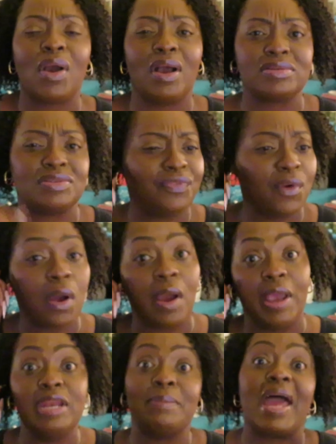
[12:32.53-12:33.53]
or Sephora
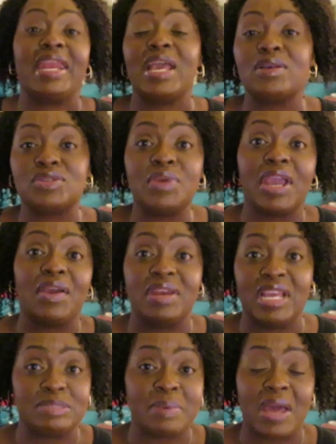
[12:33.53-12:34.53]
or anybody else who carry
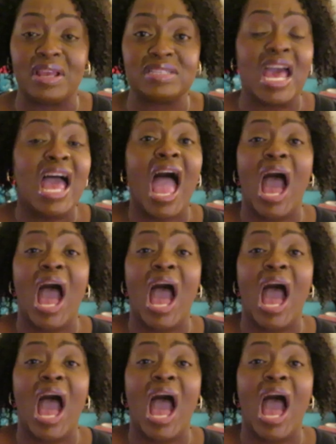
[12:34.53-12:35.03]
NYX product.